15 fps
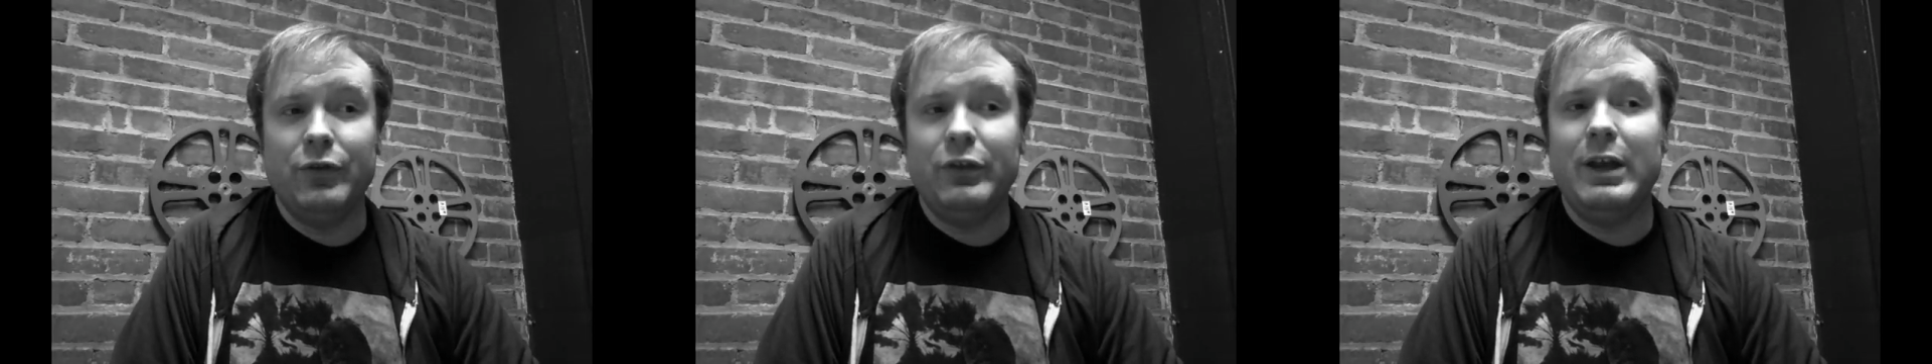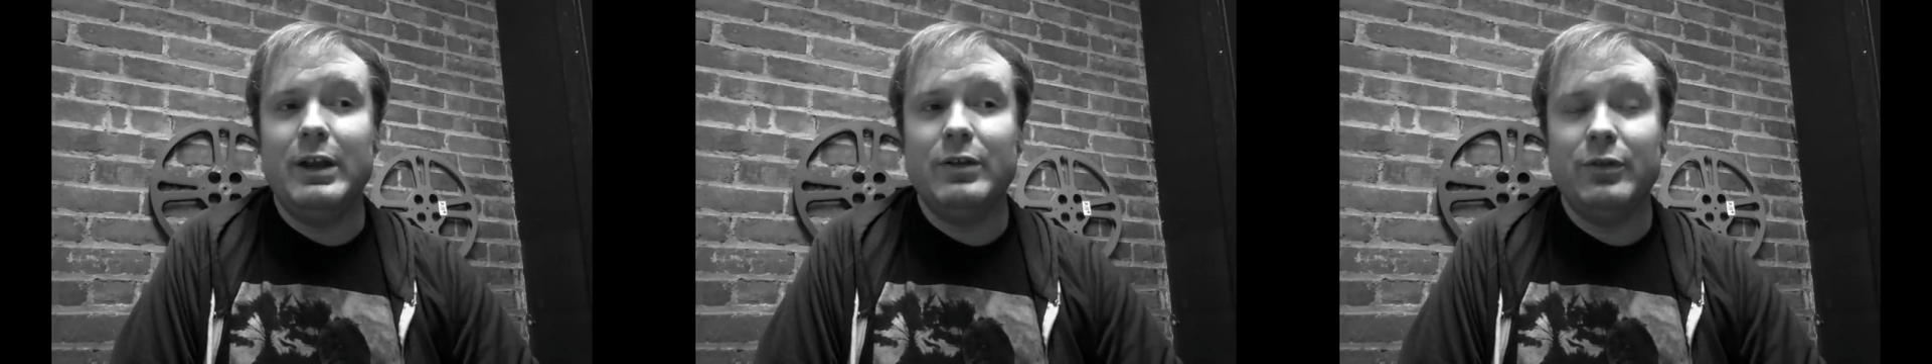
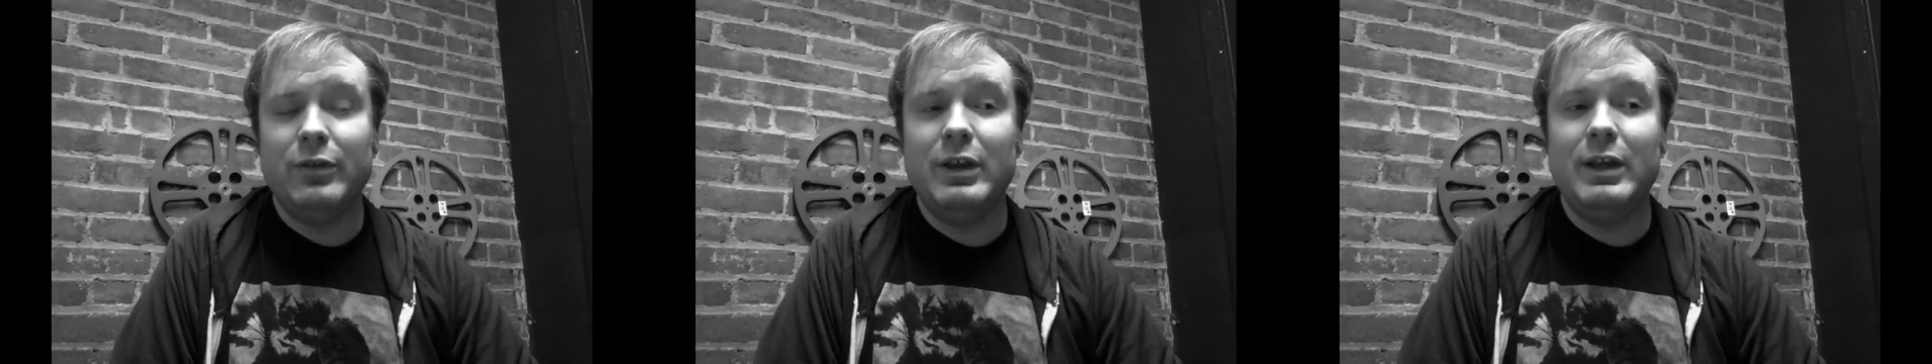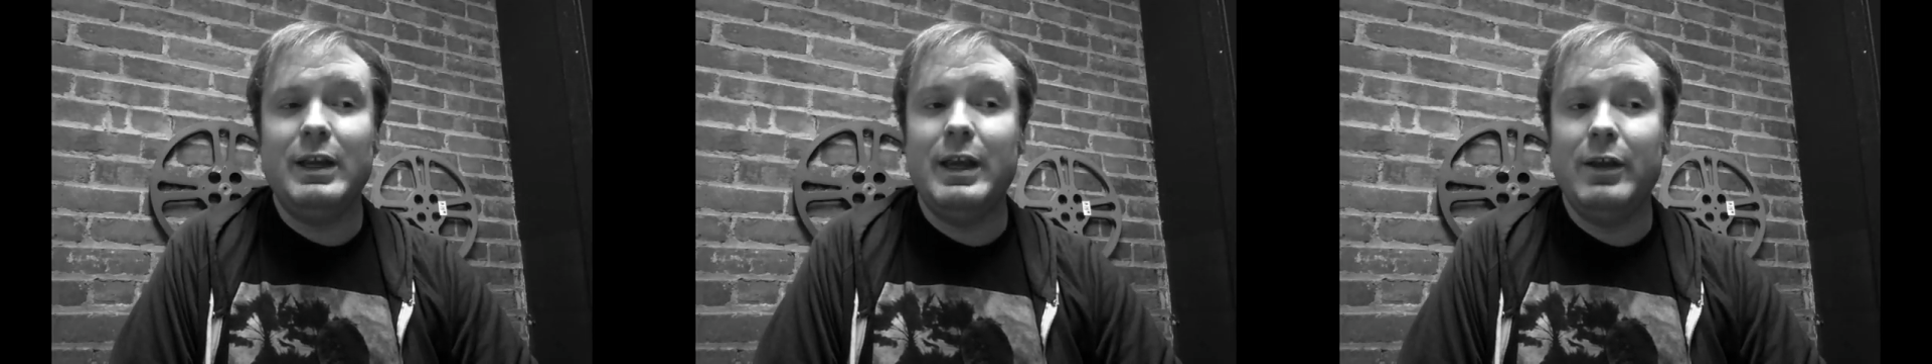scandal
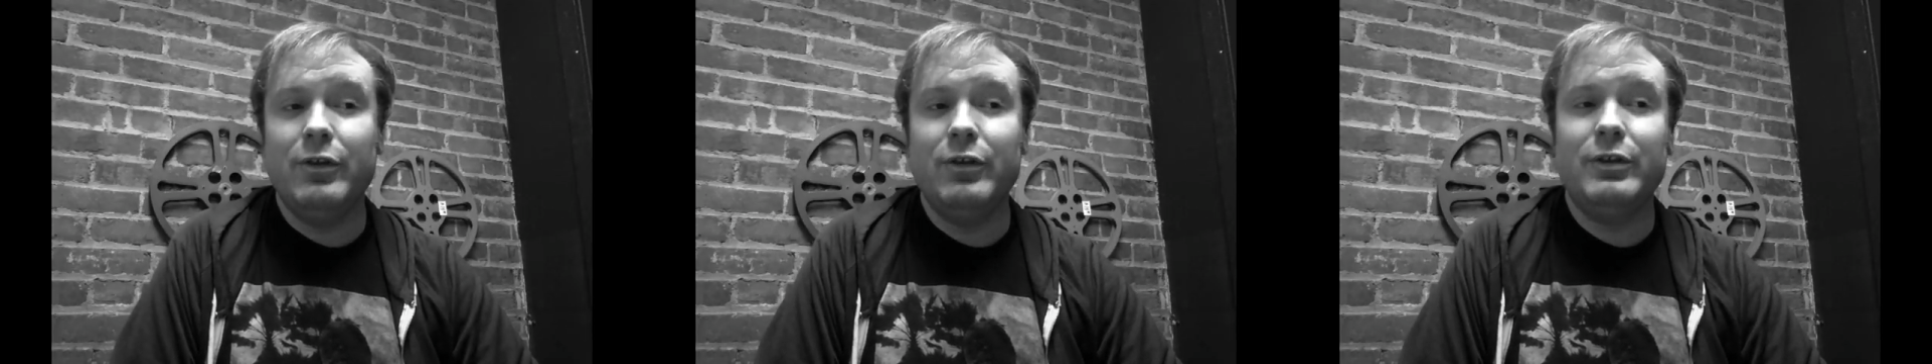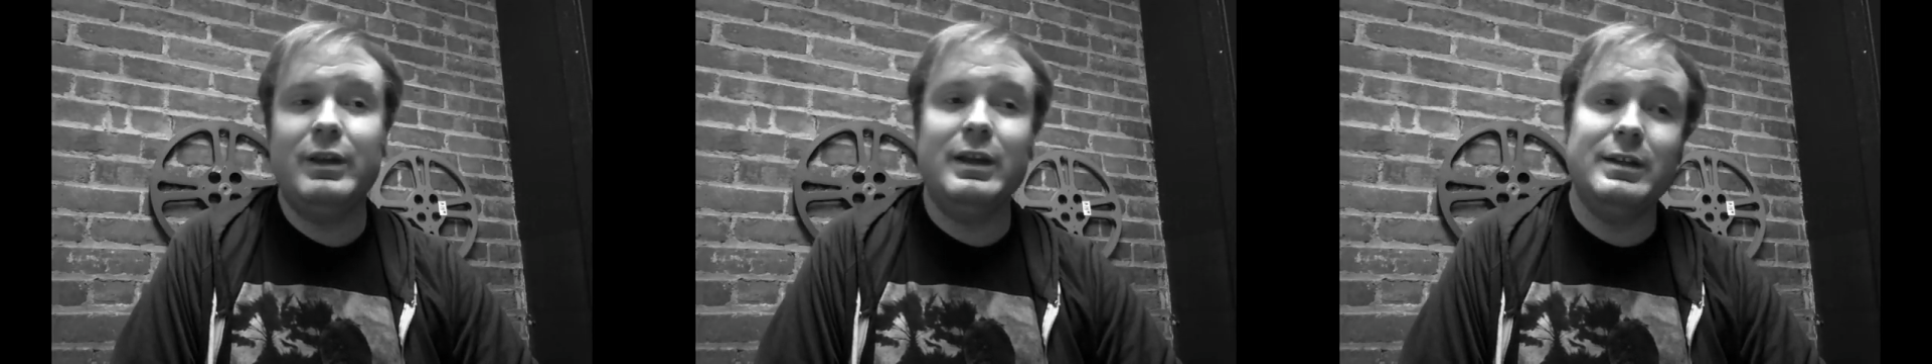thing he
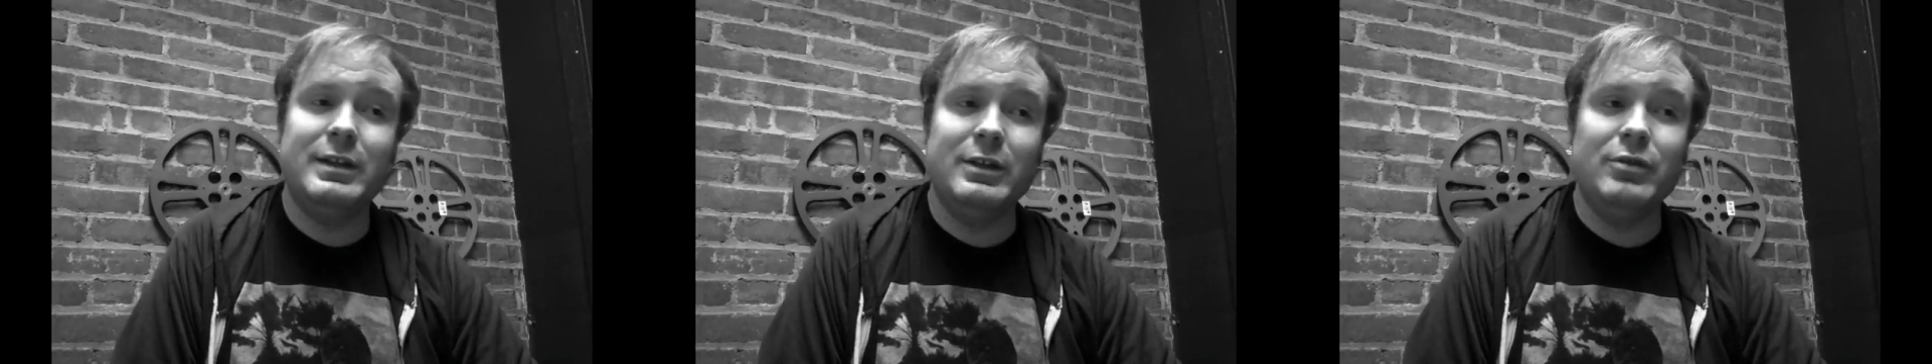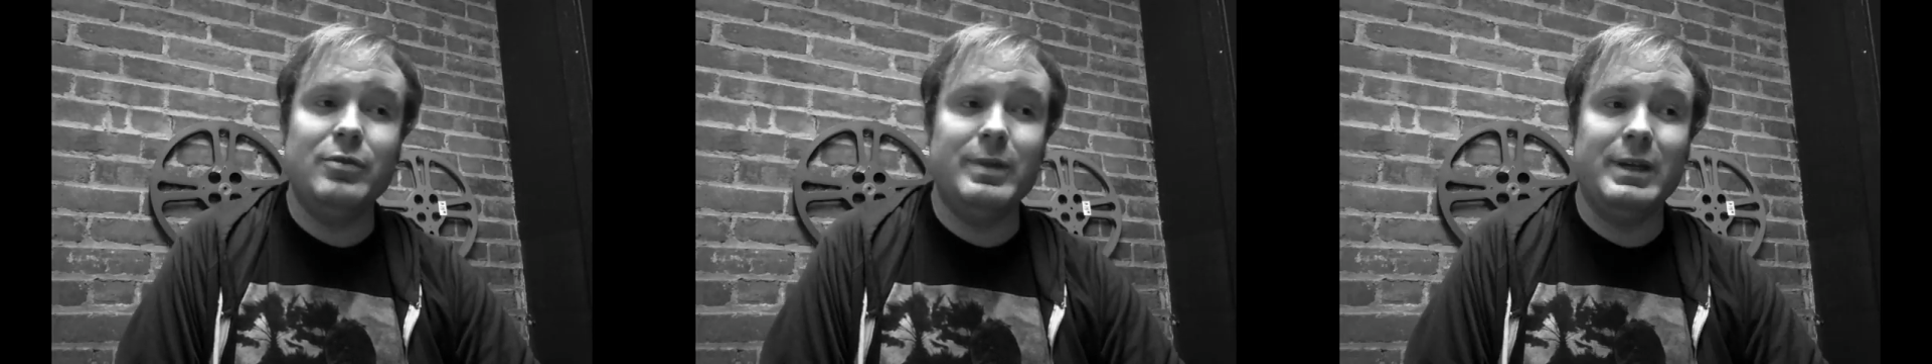could
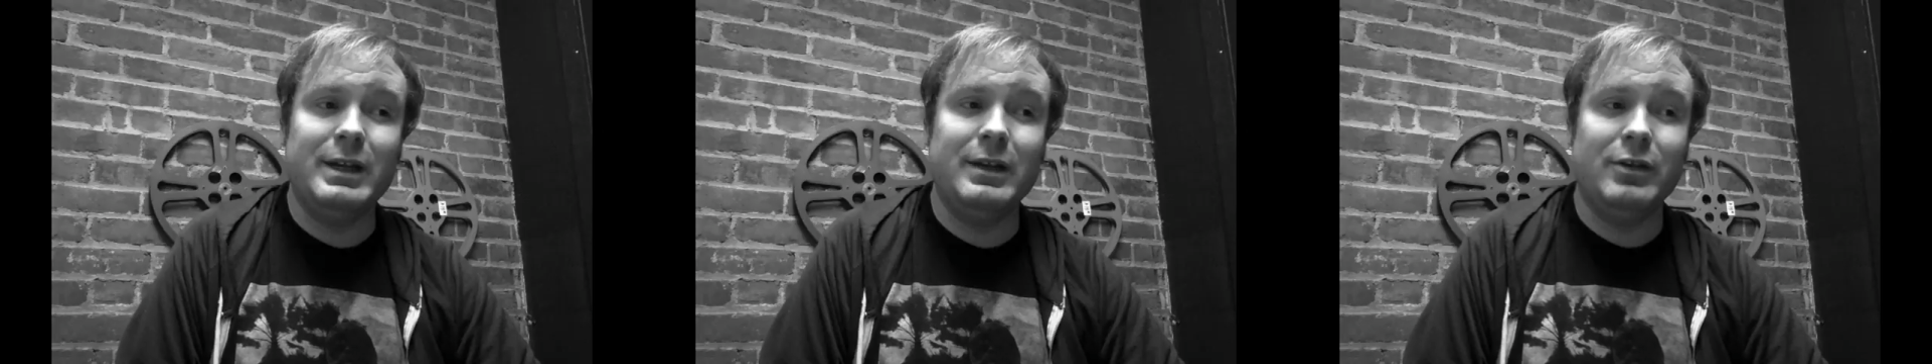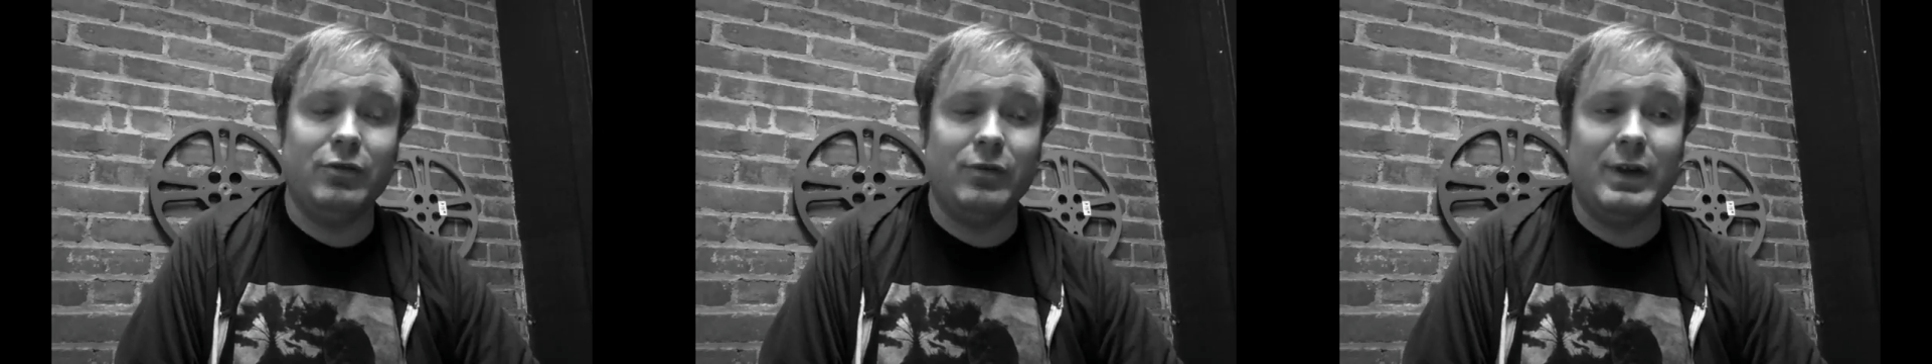continue
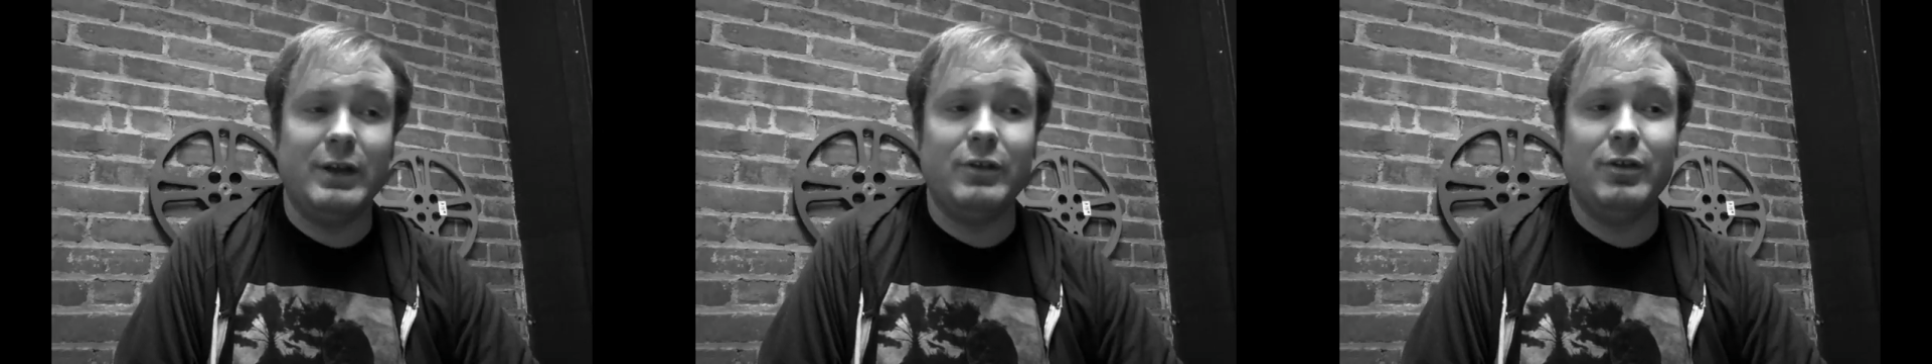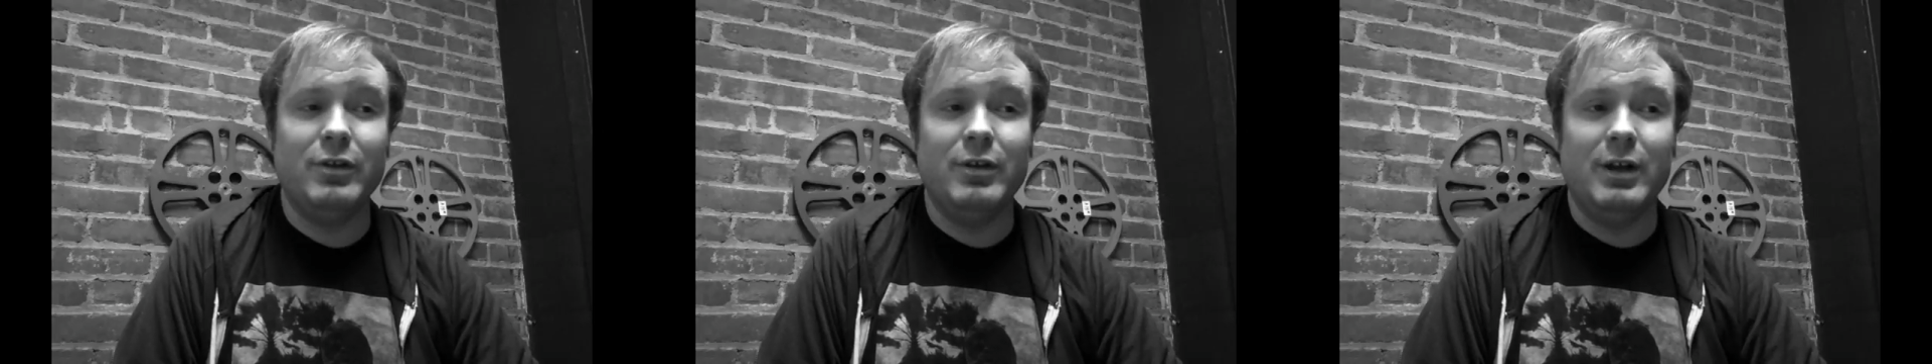being a
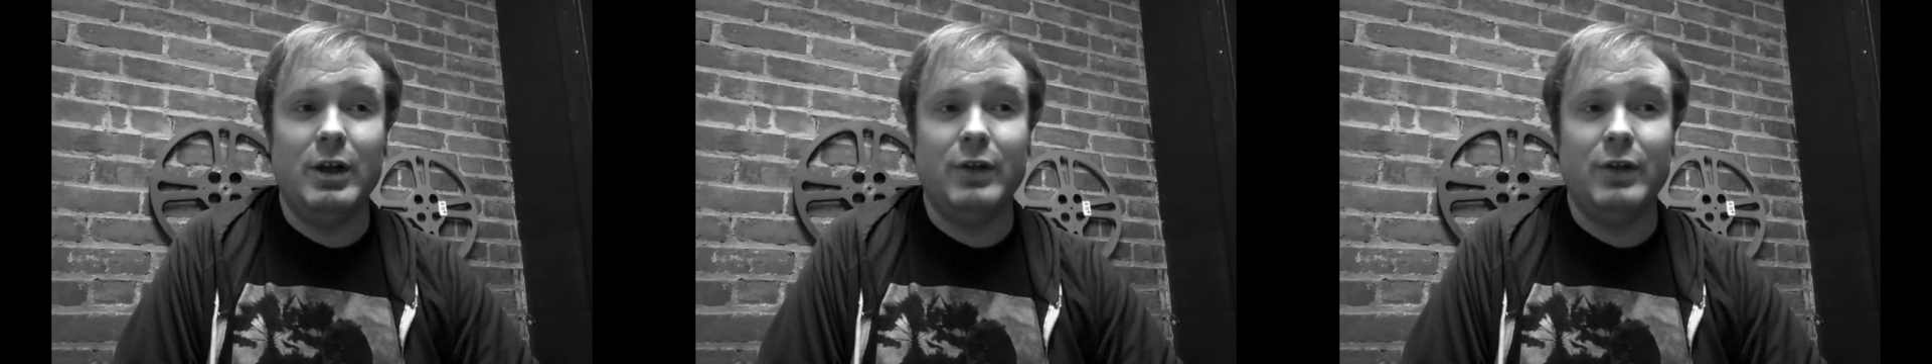director